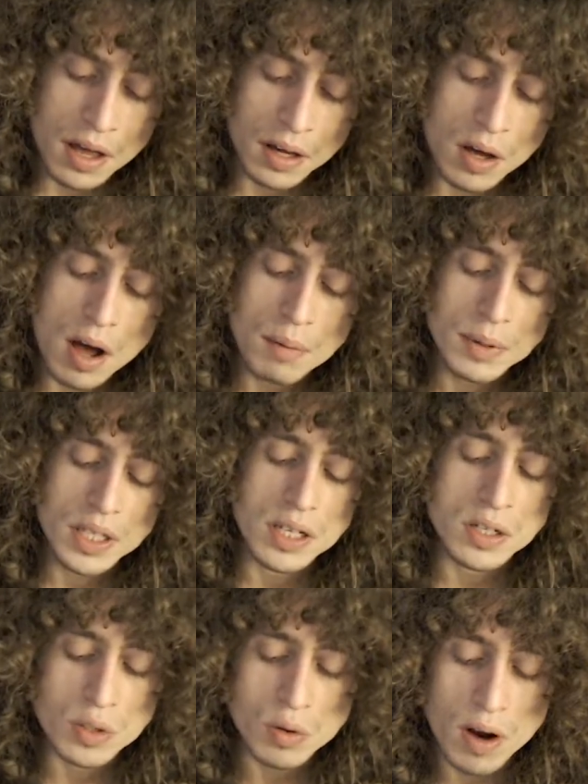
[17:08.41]
commonly
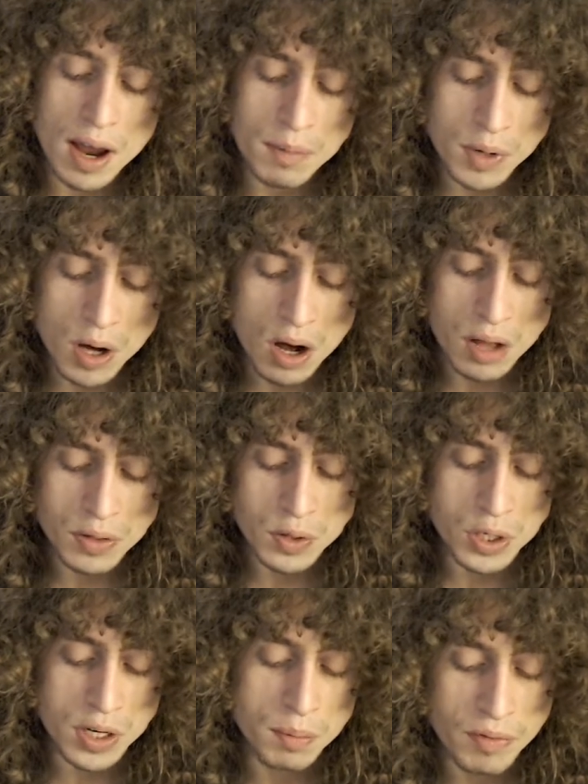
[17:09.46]
ascribed
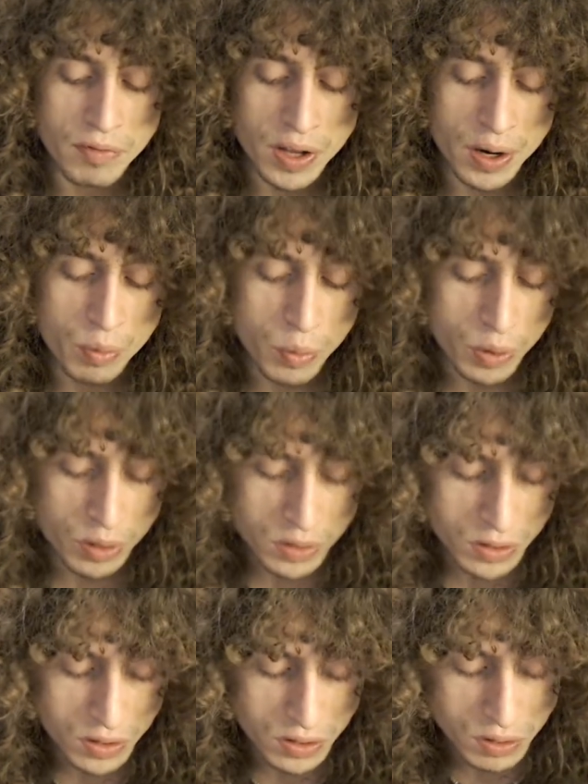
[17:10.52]
authorship of their
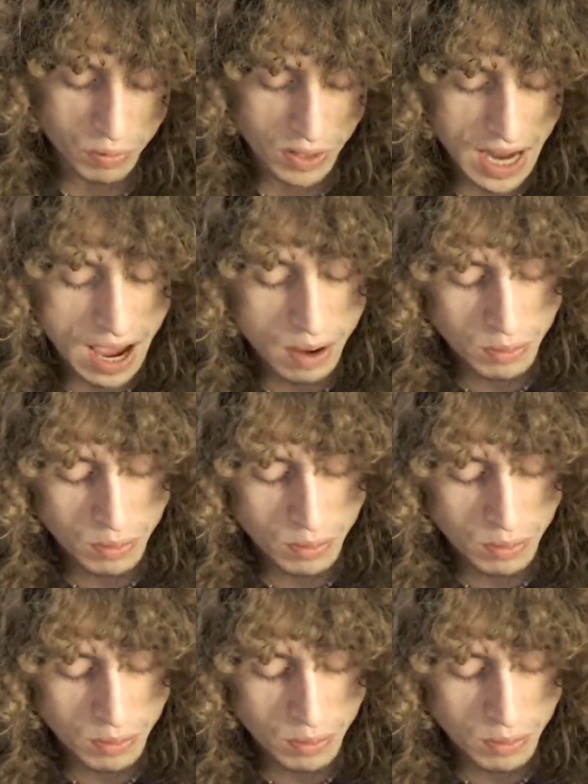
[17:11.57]
works to renowned